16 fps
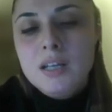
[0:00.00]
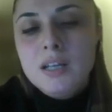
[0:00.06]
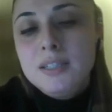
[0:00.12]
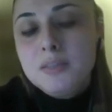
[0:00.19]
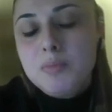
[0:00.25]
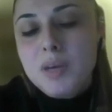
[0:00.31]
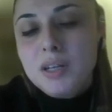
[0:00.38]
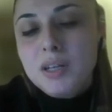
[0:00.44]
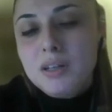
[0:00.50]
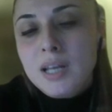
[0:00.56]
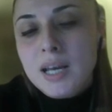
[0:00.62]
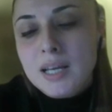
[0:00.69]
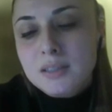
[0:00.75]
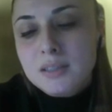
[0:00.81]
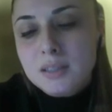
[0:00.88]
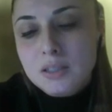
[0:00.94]
this model
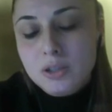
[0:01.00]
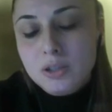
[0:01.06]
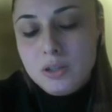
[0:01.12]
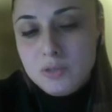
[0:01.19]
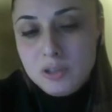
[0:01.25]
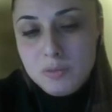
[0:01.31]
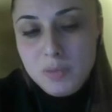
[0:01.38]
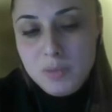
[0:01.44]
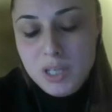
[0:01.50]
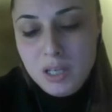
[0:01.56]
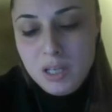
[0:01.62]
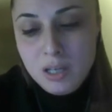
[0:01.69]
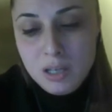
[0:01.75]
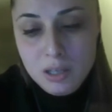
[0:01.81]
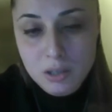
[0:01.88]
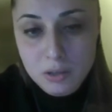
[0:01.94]
has shown to
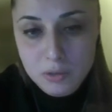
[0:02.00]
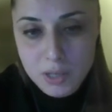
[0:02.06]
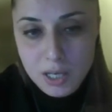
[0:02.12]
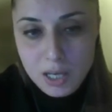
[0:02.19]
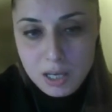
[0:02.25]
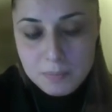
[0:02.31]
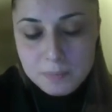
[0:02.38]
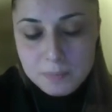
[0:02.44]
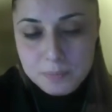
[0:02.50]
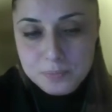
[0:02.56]
be unique.